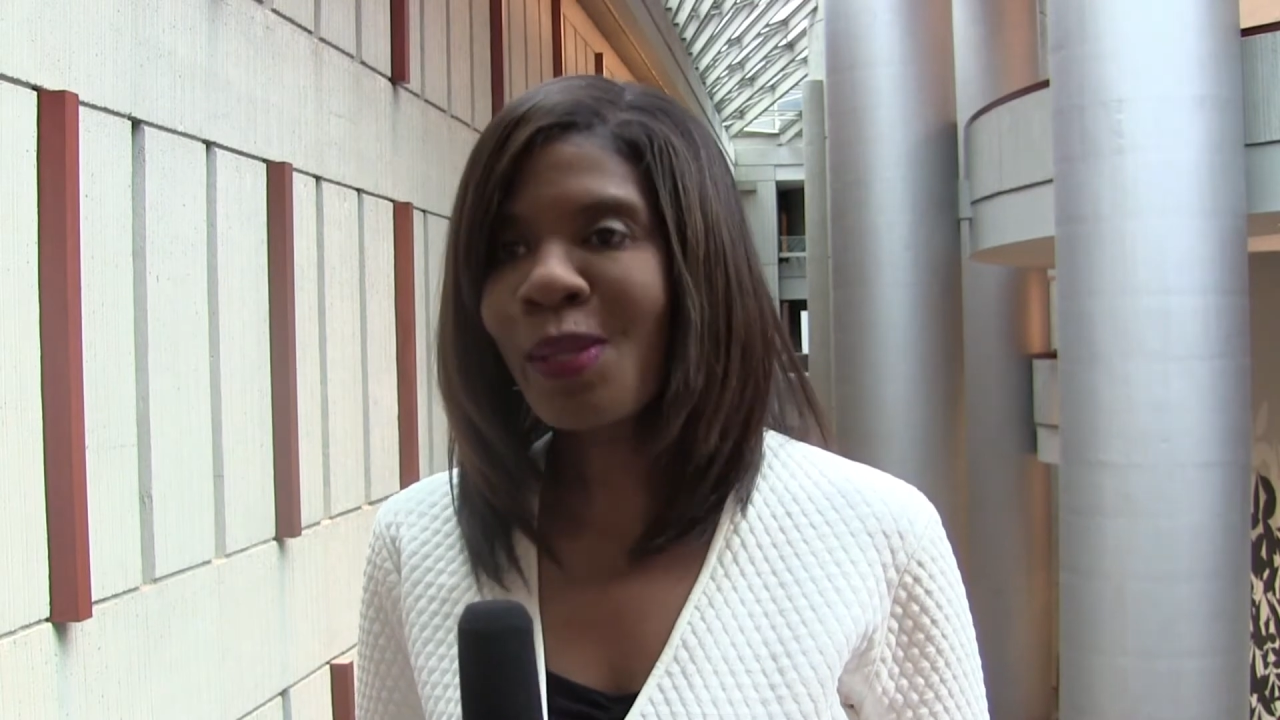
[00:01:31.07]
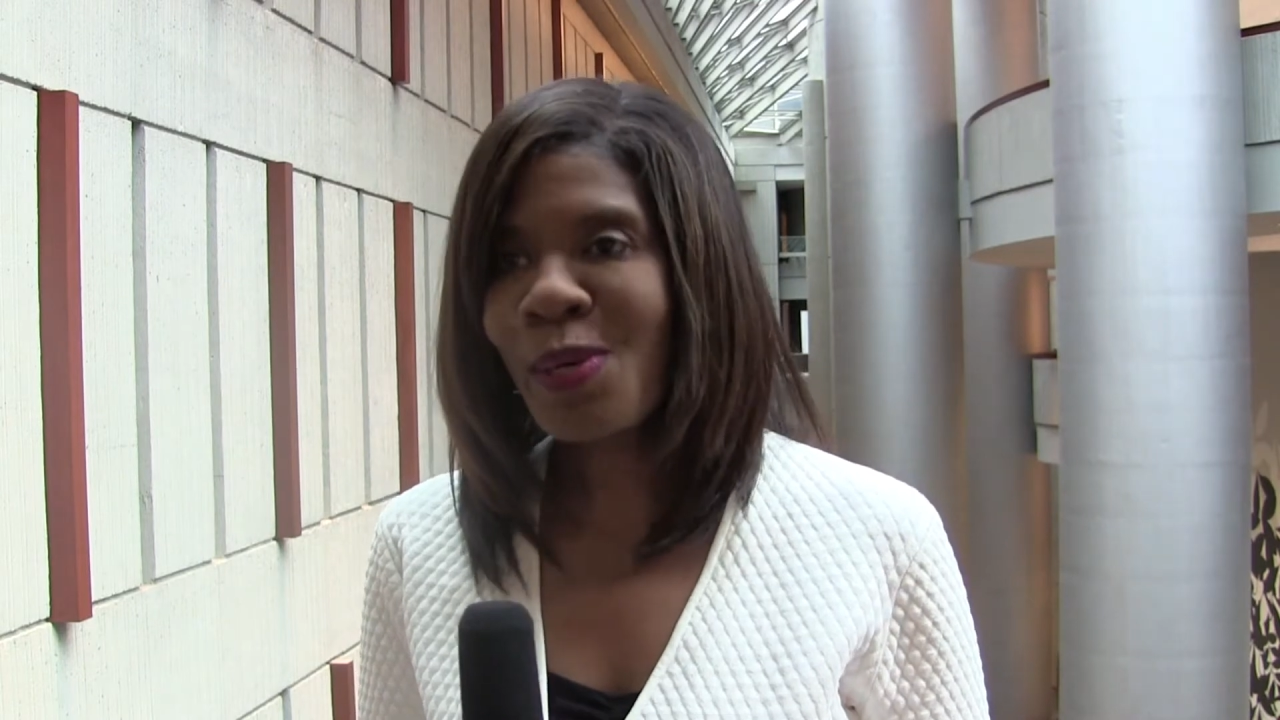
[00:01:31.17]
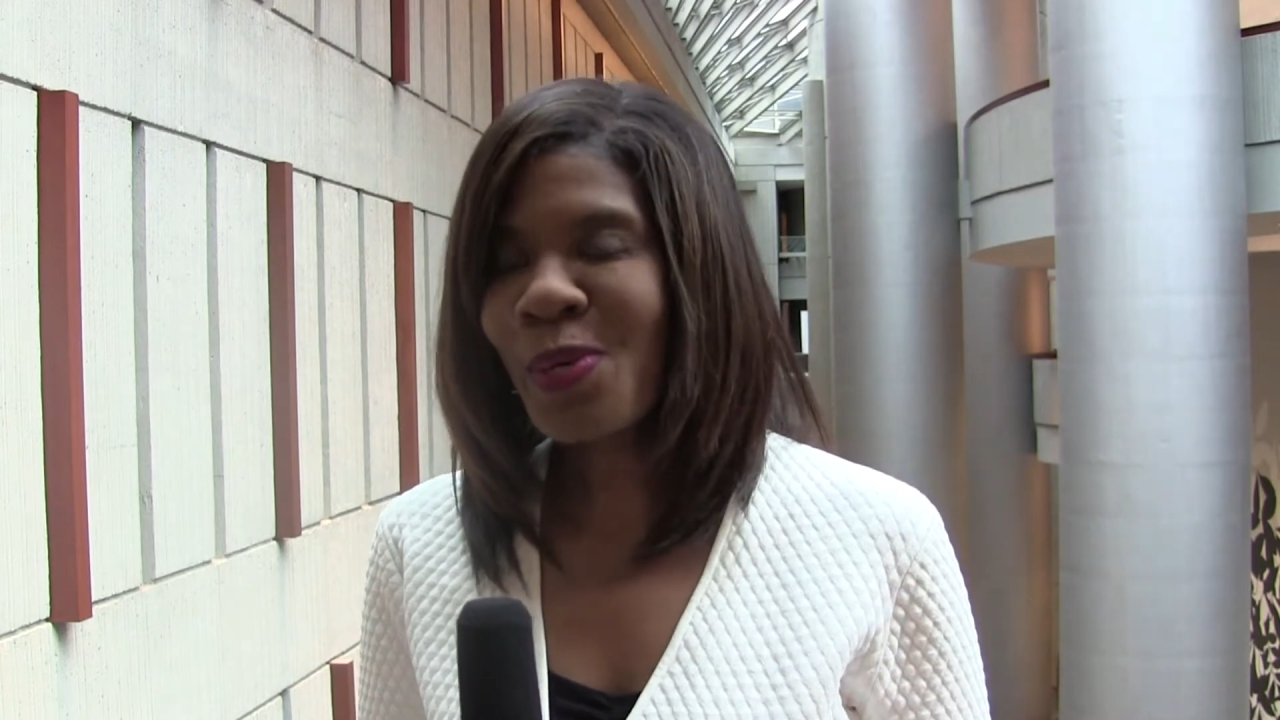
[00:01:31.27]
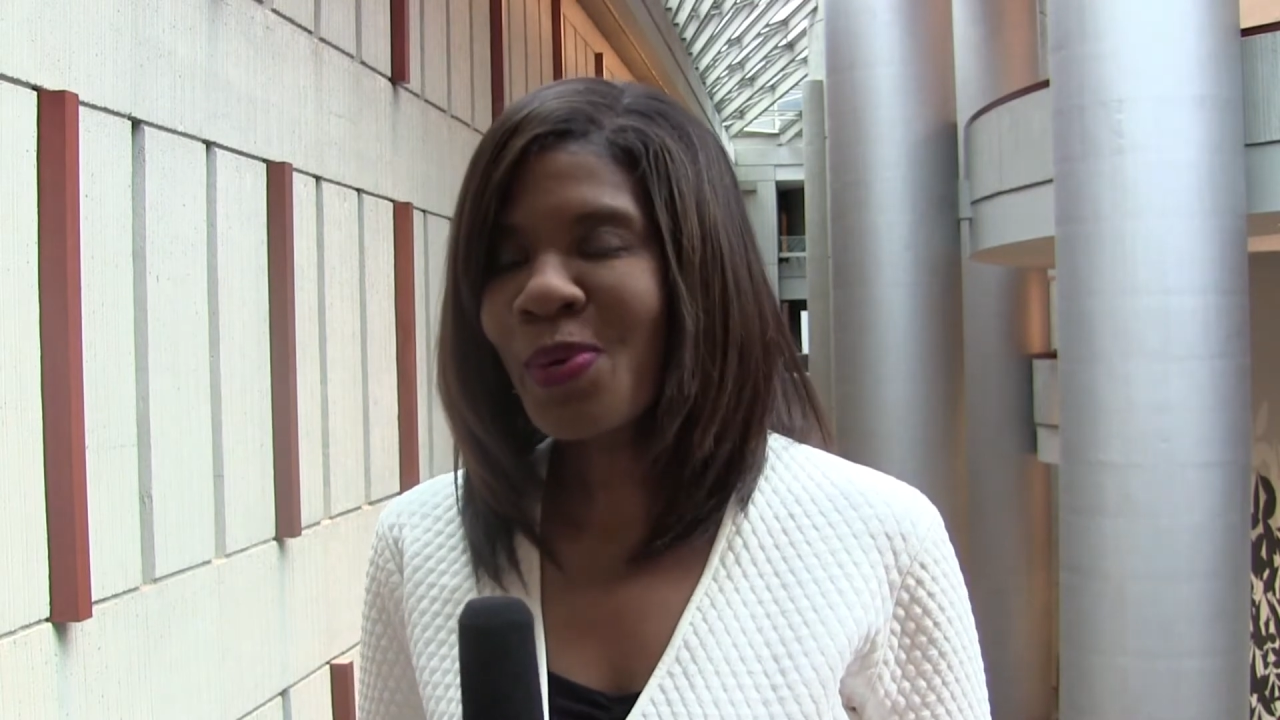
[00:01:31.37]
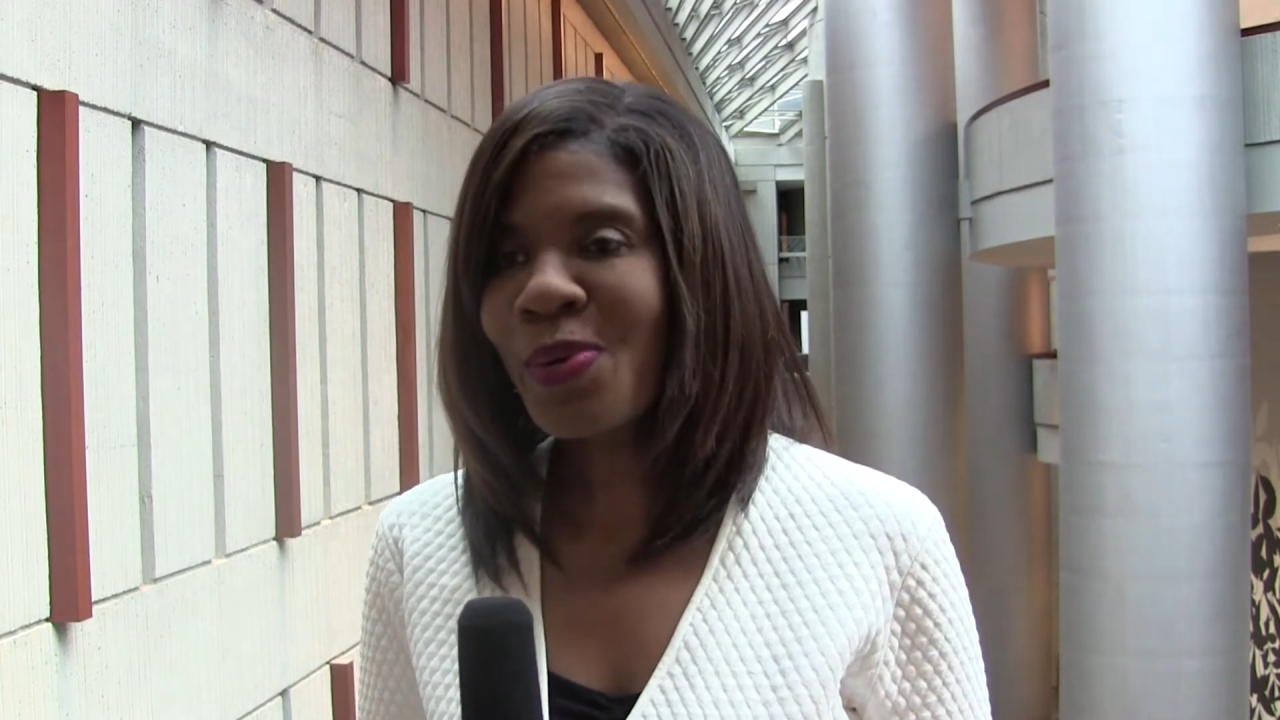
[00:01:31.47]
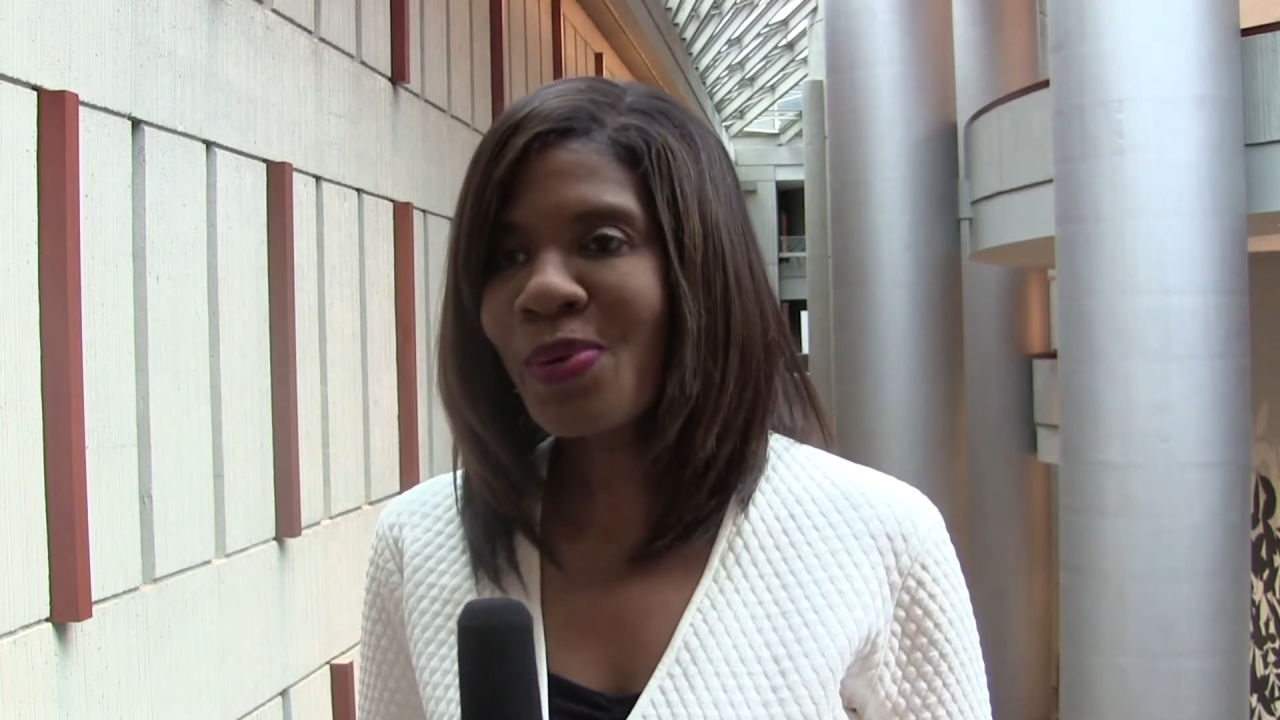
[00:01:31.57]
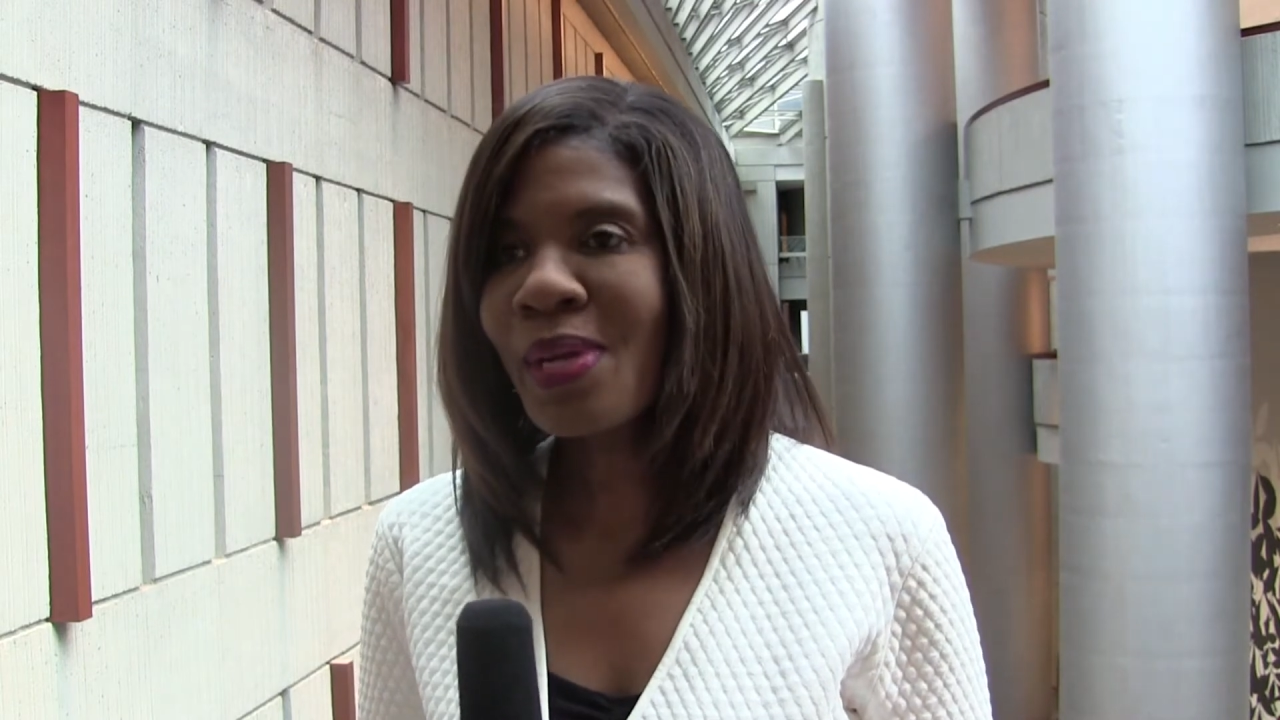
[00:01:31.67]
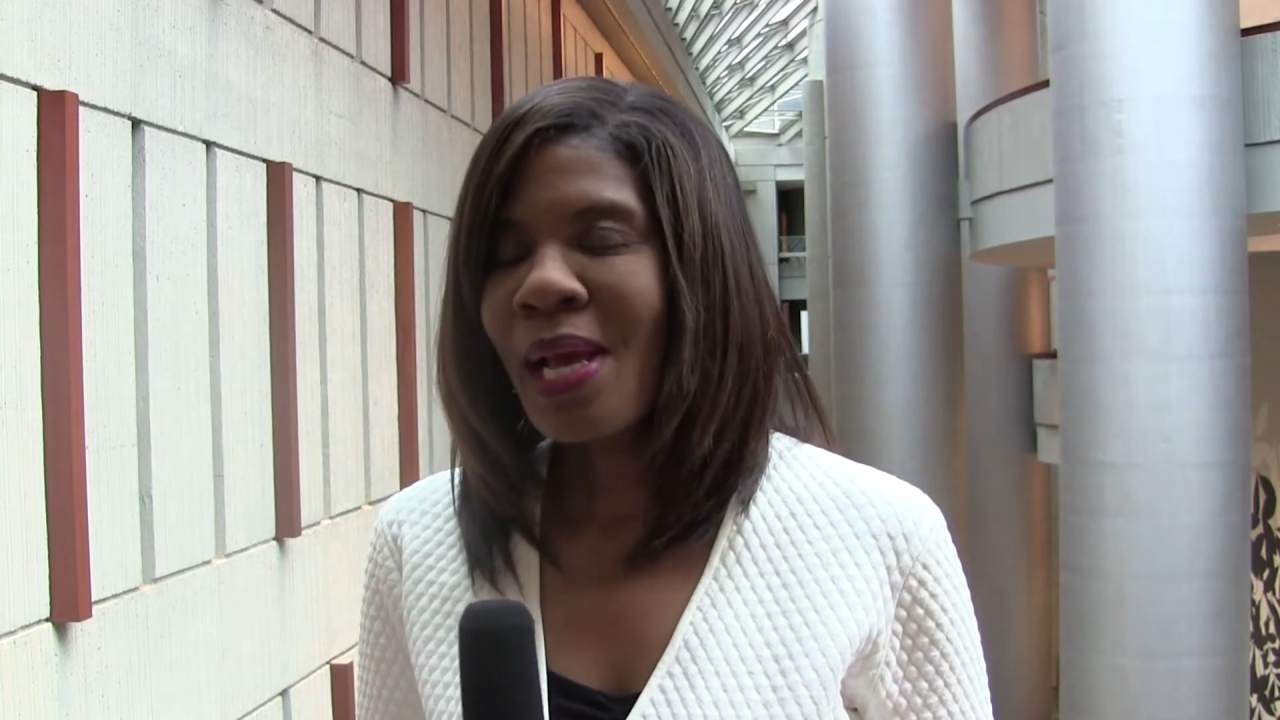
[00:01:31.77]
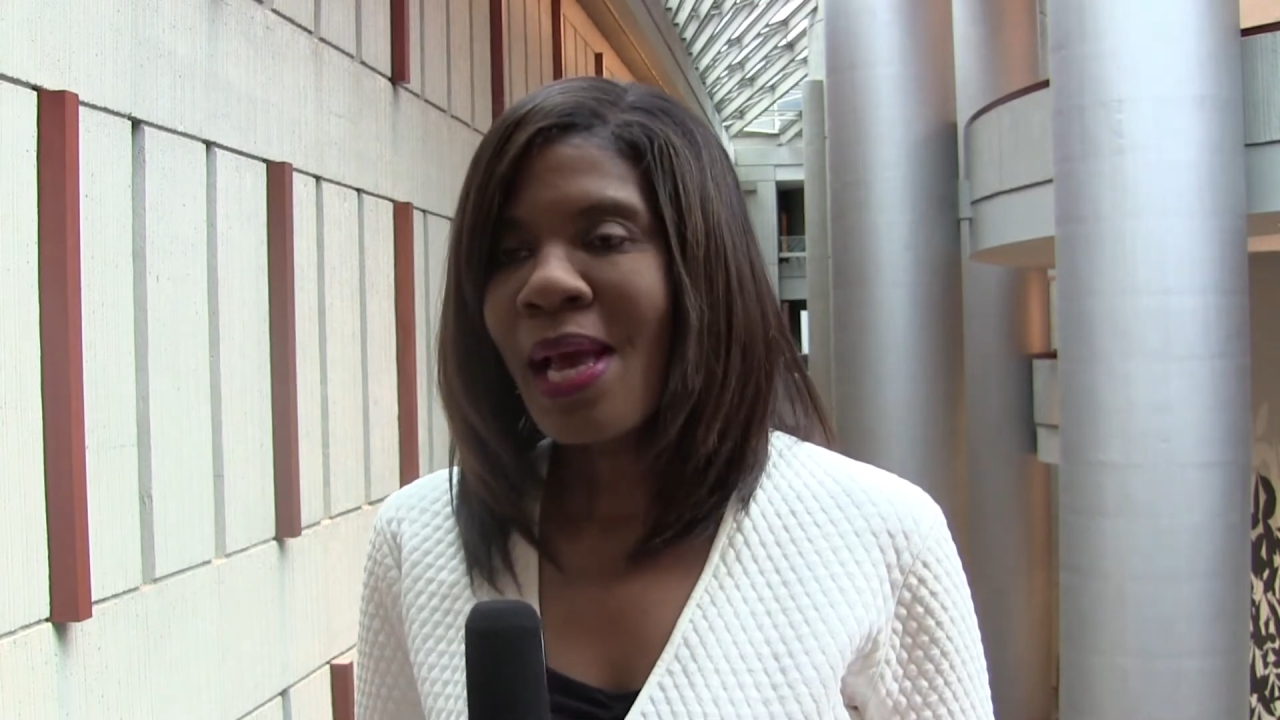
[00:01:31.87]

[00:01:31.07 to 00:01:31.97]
learn